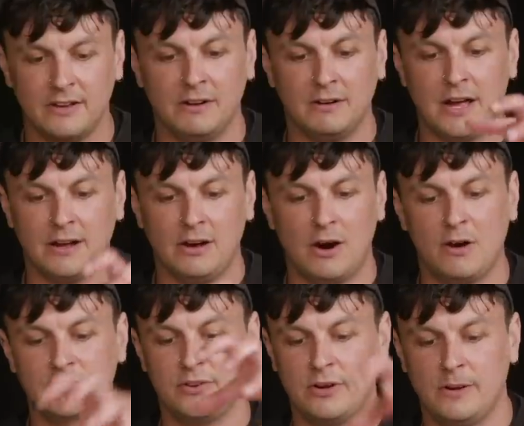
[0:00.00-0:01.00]
that like
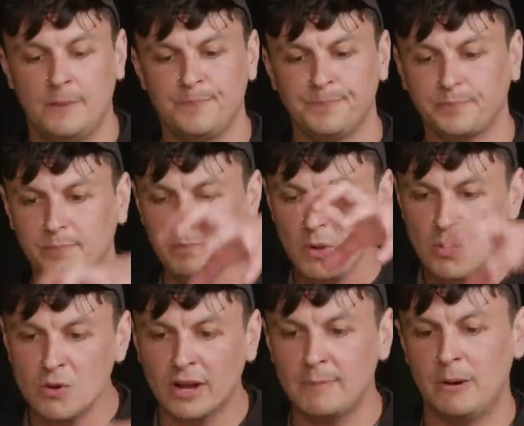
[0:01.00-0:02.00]
after
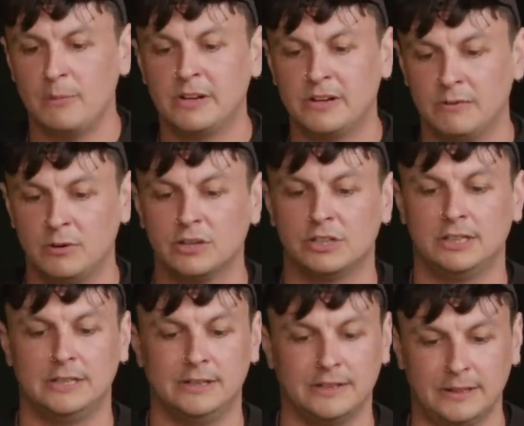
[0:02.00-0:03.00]
all came out and we kind of looked
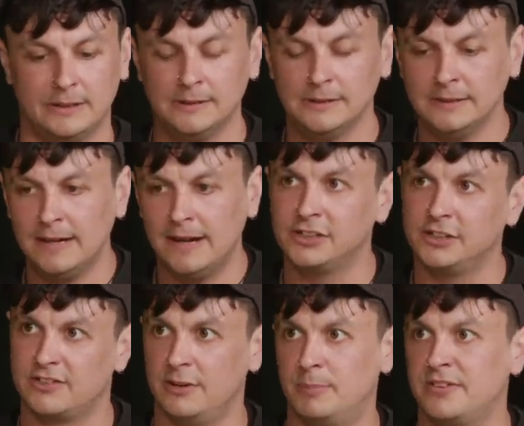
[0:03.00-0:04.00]
at the
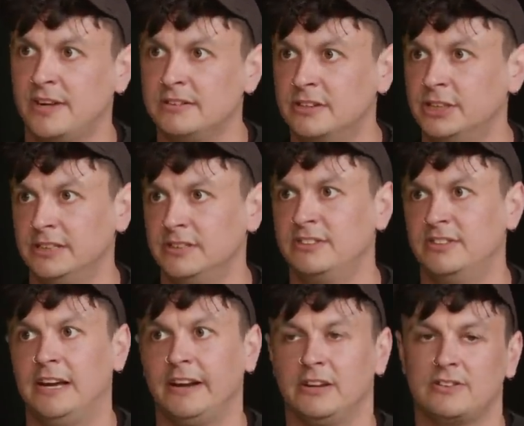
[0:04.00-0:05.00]
adjusted percentages
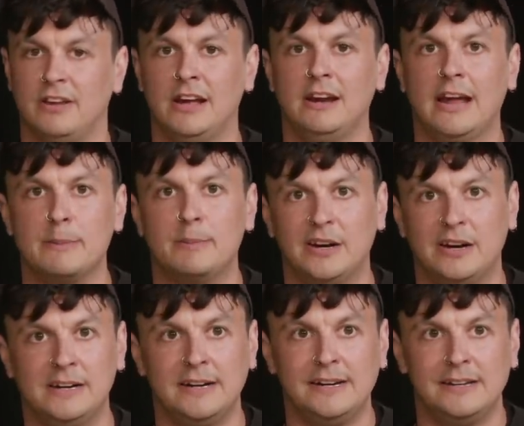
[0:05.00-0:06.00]
and it's like
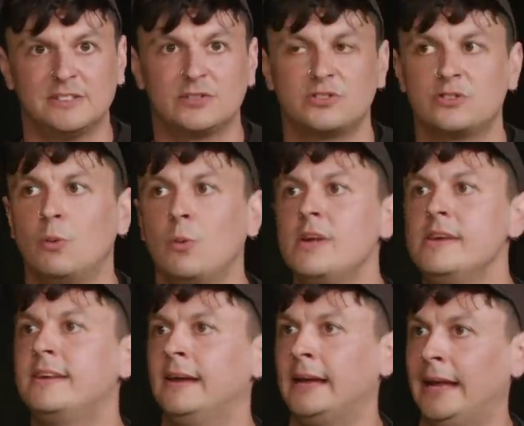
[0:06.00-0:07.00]
Labour
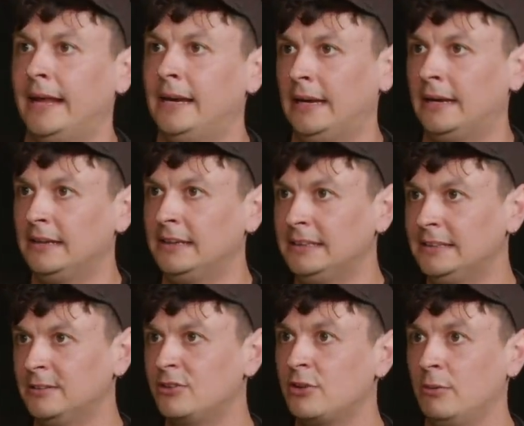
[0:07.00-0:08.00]
squeaking in
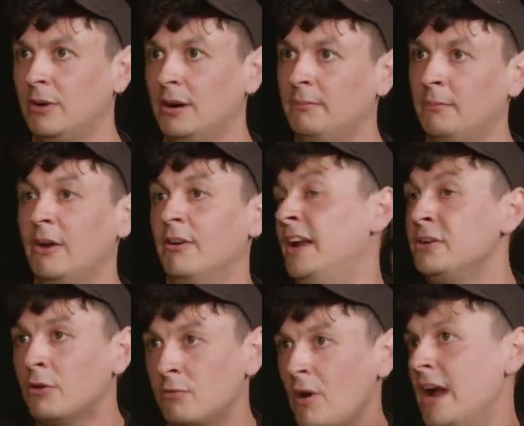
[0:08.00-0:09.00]
to a minority, and
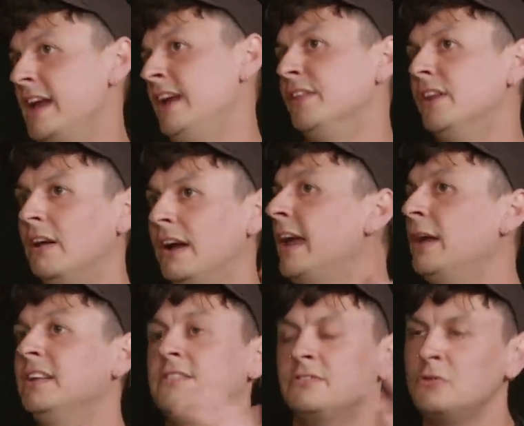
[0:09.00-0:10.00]
you're right in that like
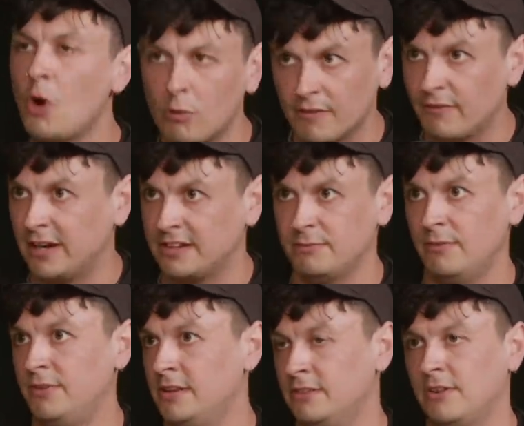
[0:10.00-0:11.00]
it's not reflective
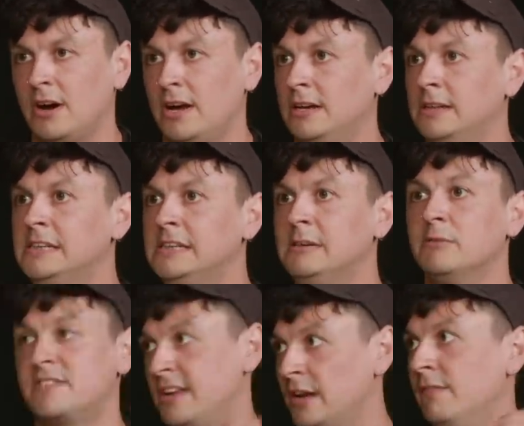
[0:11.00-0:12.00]
of the
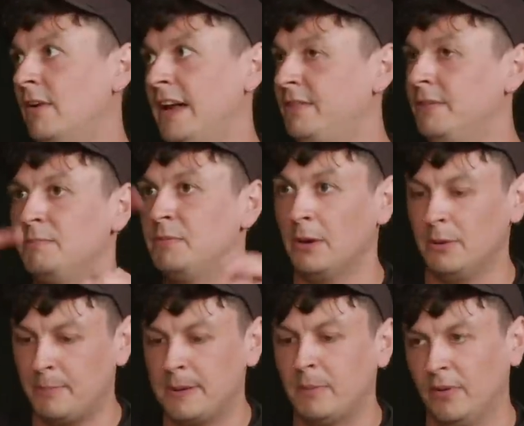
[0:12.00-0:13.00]
entirety of like, you know,
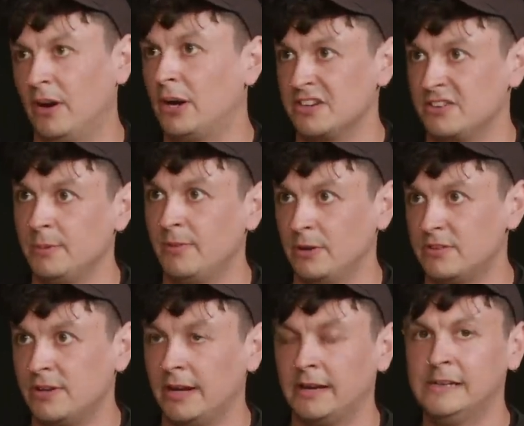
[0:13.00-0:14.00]
the people that are going to be
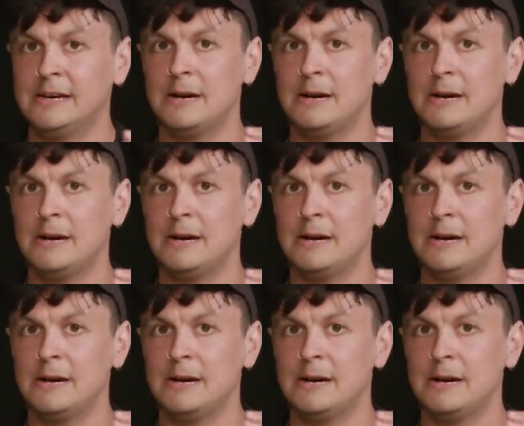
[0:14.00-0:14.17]
voting,